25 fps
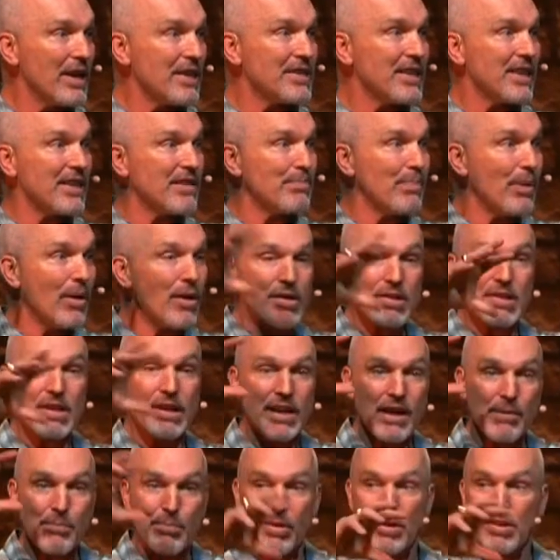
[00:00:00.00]
this person
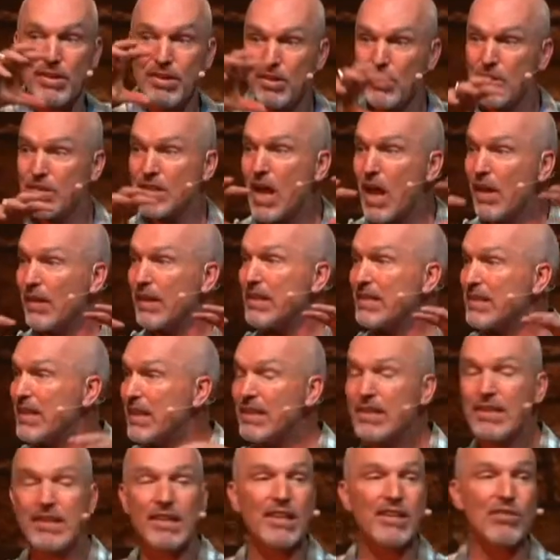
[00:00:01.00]
that pursues all these
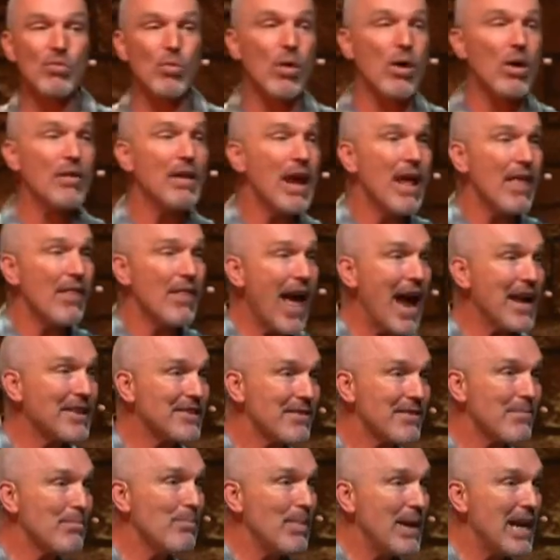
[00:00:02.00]
things in this world, that's
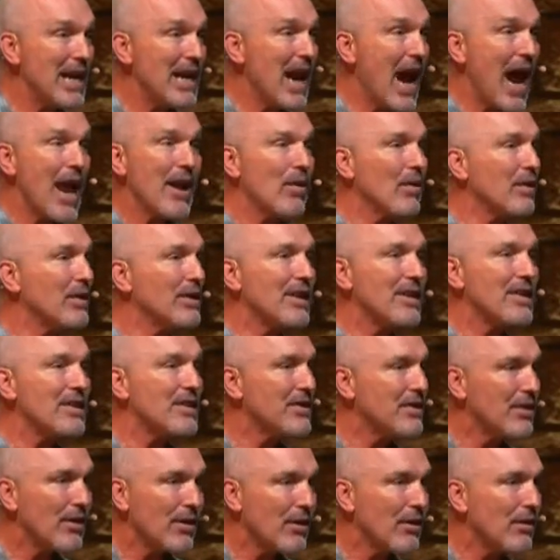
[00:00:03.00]
me. I don't
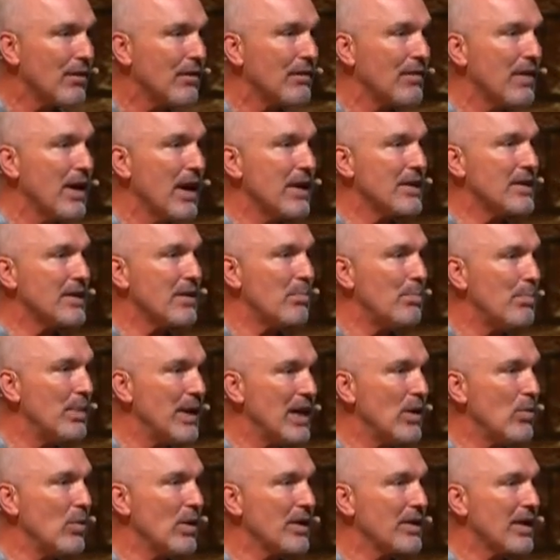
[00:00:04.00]
deserve to be
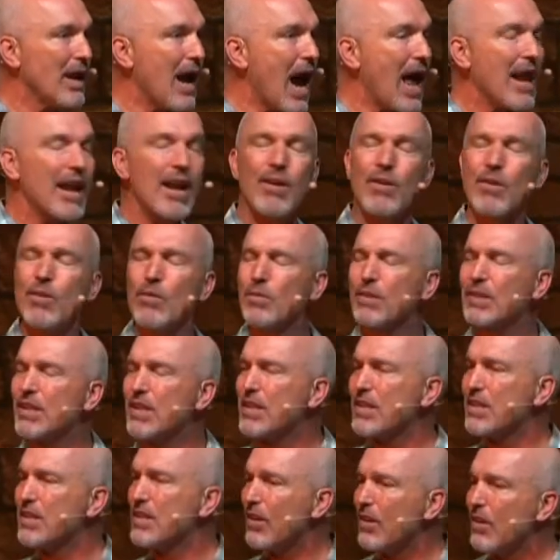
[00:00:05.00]
with God. I don't
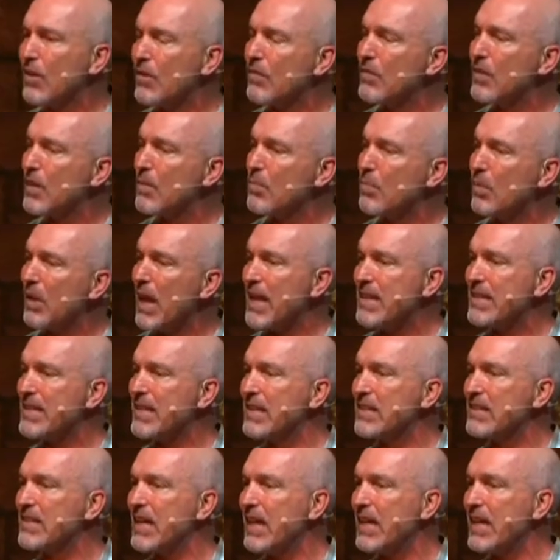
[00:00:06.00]
deserve the
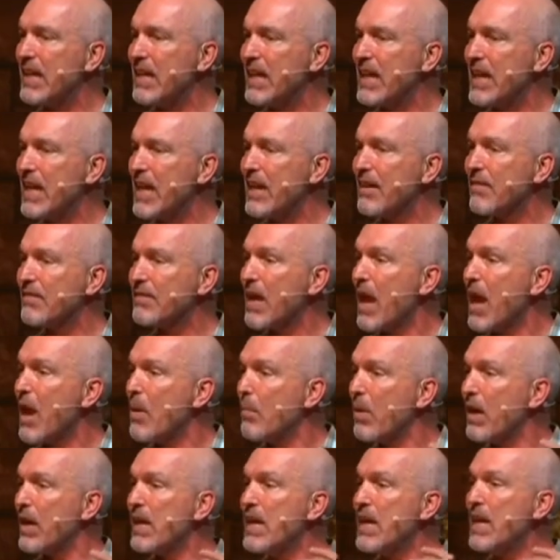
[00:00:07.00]
blessings that he gives,
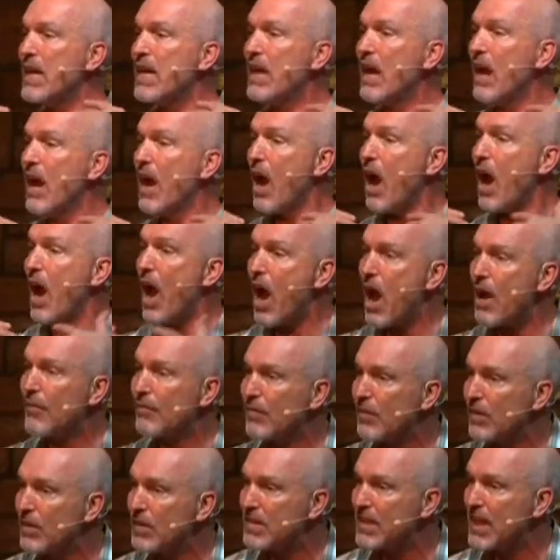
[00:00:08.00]
but he
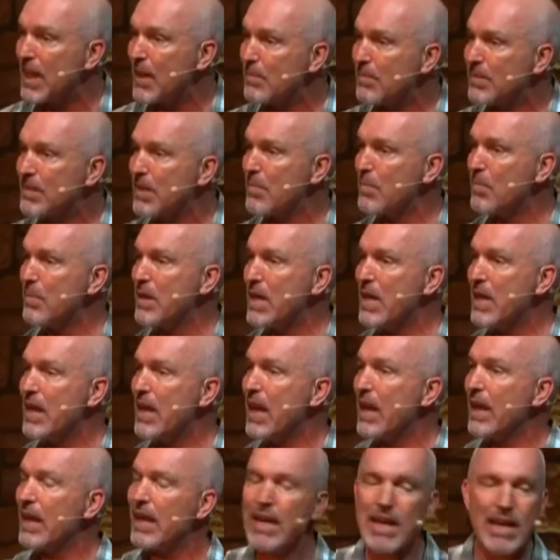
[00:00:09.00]
offers them to me,
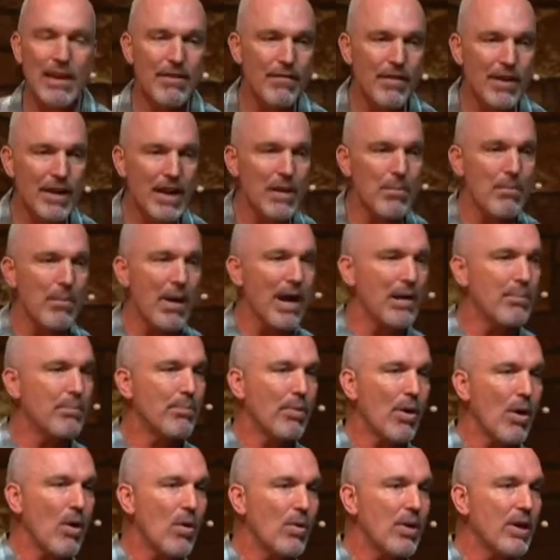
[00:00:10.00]
even in my
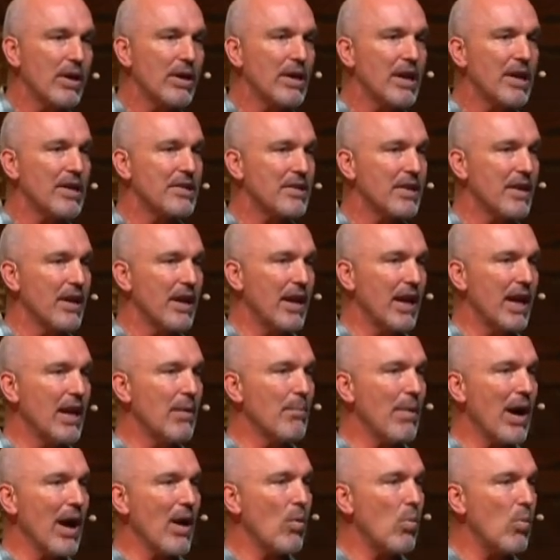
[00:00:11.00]
brokenness and
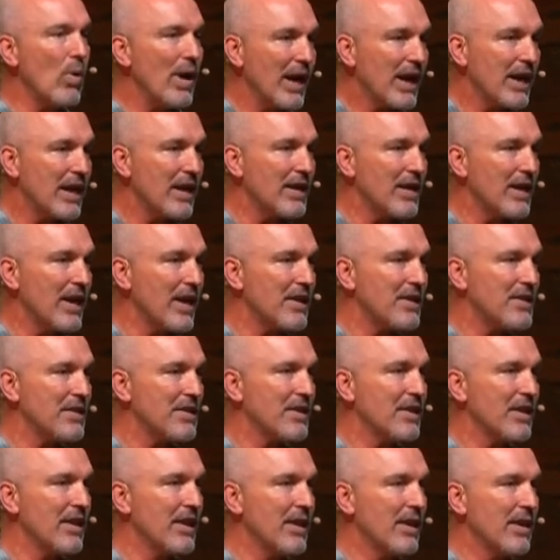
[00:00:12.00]
my wickedness
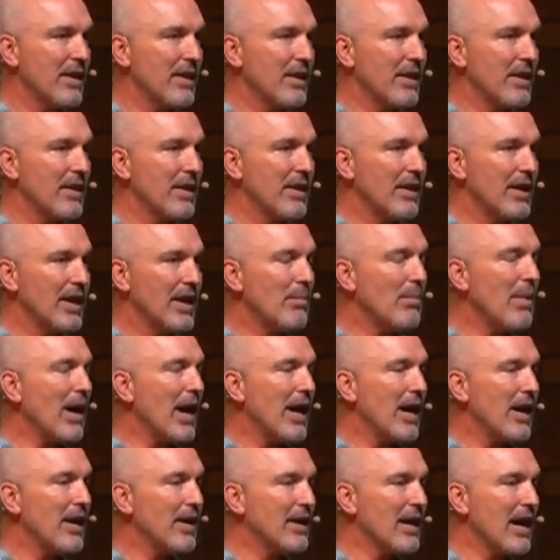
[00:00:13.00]
in my
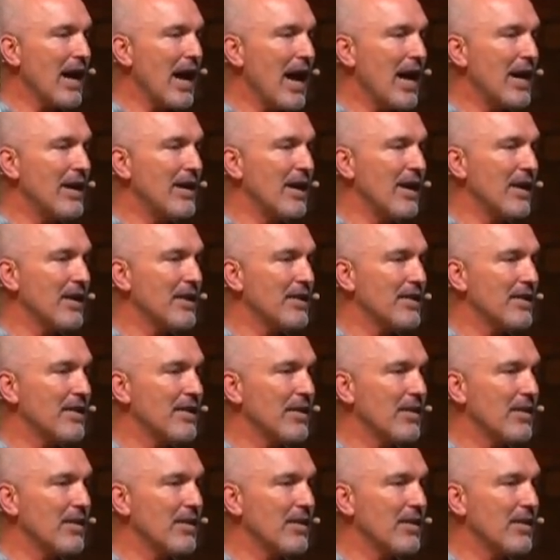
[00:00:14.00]
unkindness